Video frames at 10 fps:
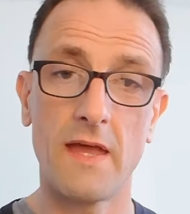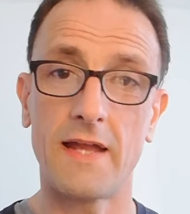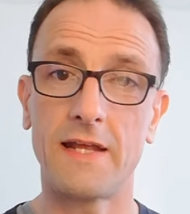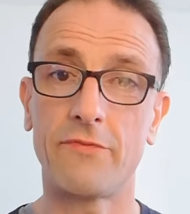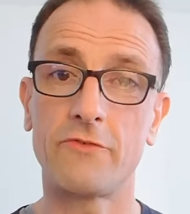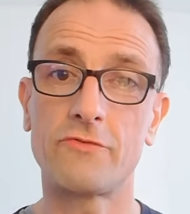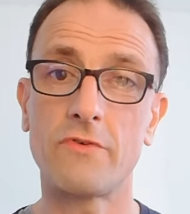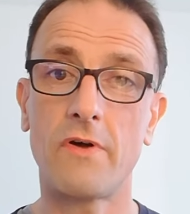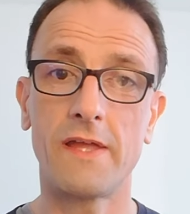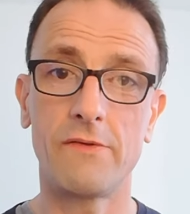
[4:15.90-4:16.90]
and have the
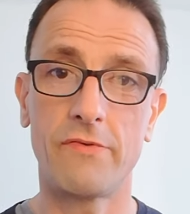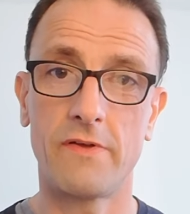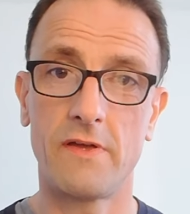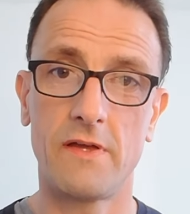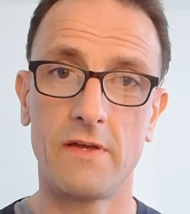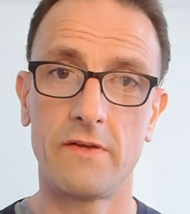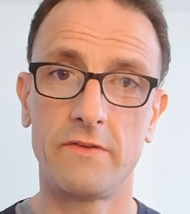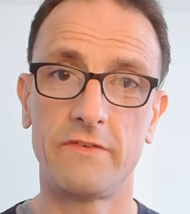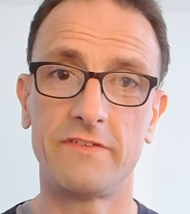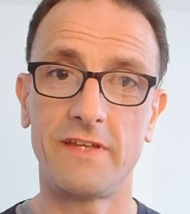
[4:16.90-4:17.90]
drive
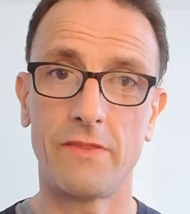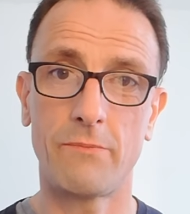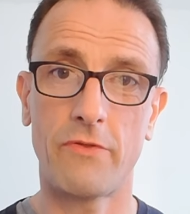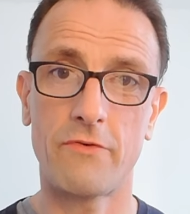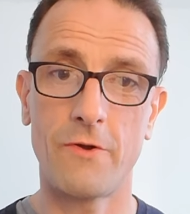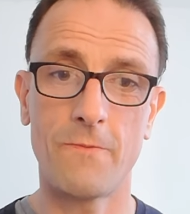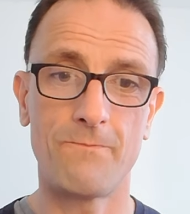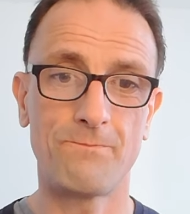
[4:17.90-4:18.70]
to see them through.